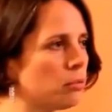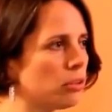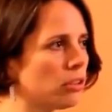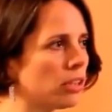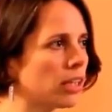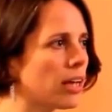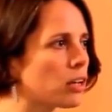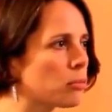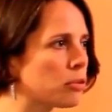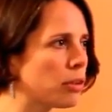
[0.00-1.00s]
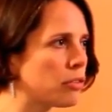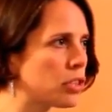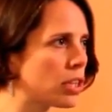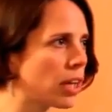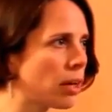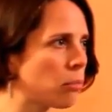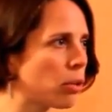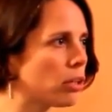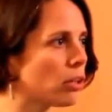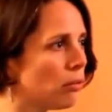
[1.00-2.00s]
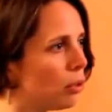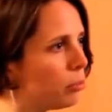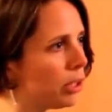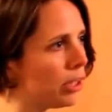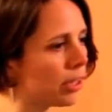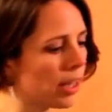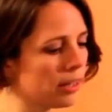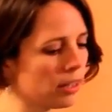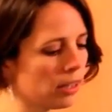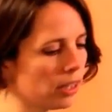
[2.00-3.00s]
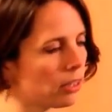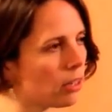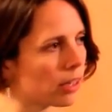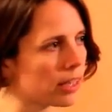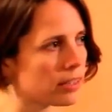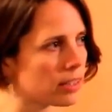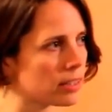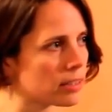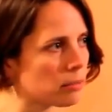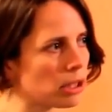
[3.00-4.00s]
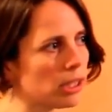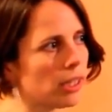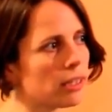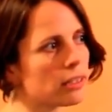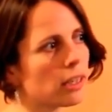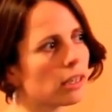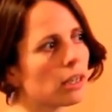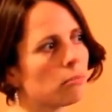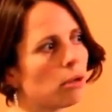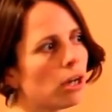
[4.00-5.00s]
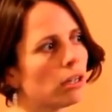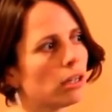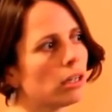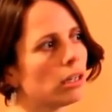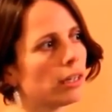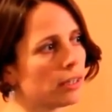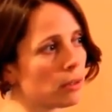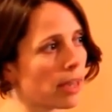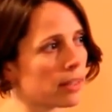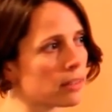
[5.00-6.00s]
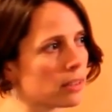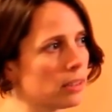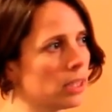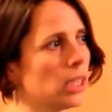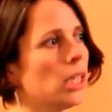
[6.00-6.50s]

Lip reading: were done in Kakuma refugee camp, in Nairobi in Kenya, in Hargeisa in Somaliland, and Kampala in Uganda,